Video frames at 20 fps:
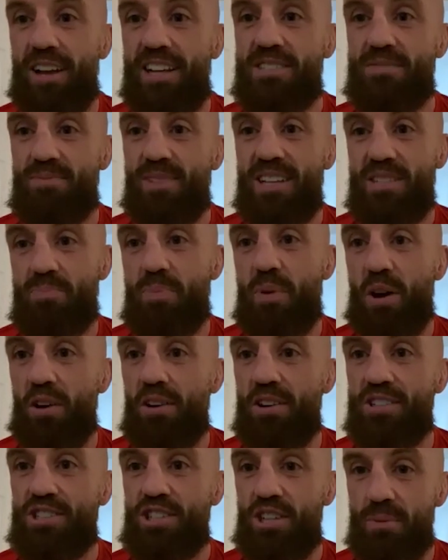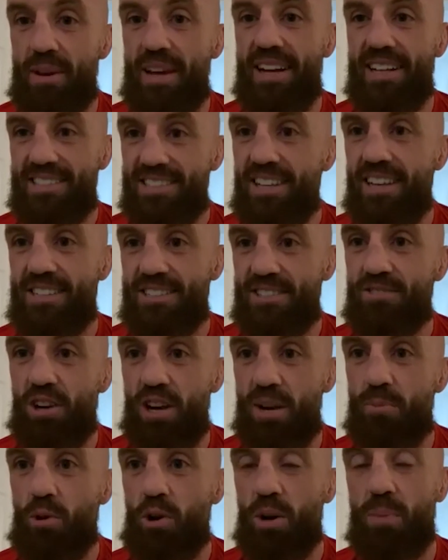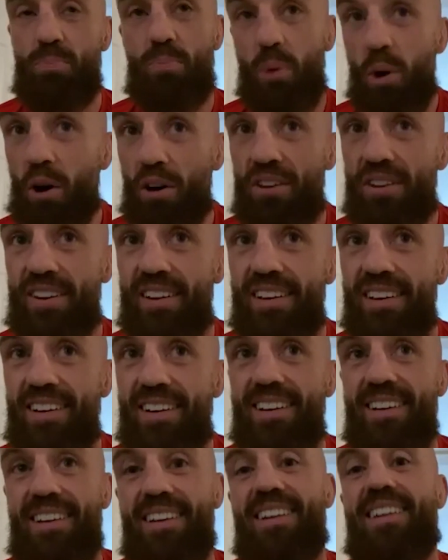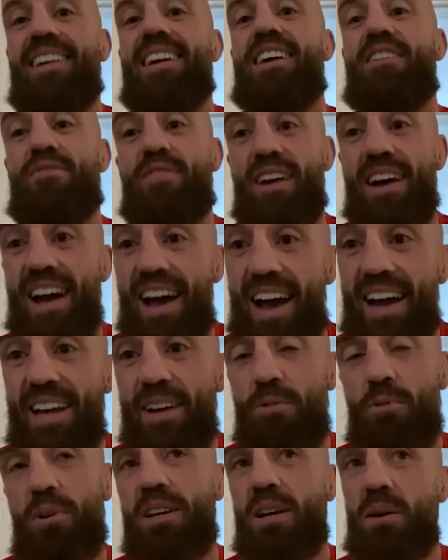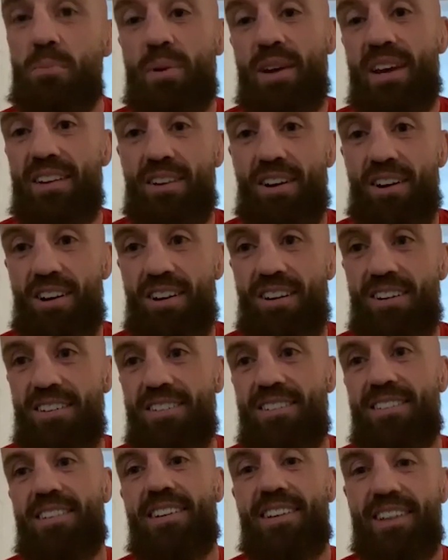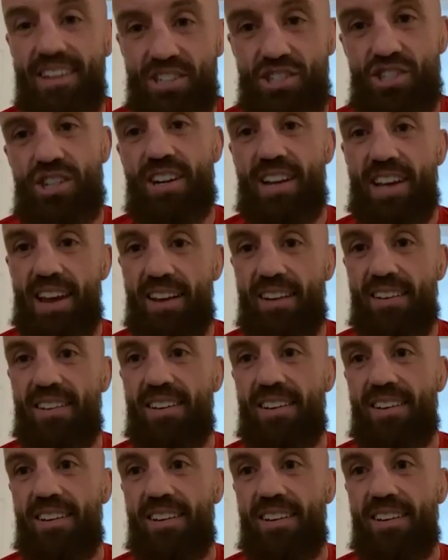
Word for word: Let's let's be honest. You know what I mean? It's it's Cyborg, but if anyone can beat her, it's Sinead.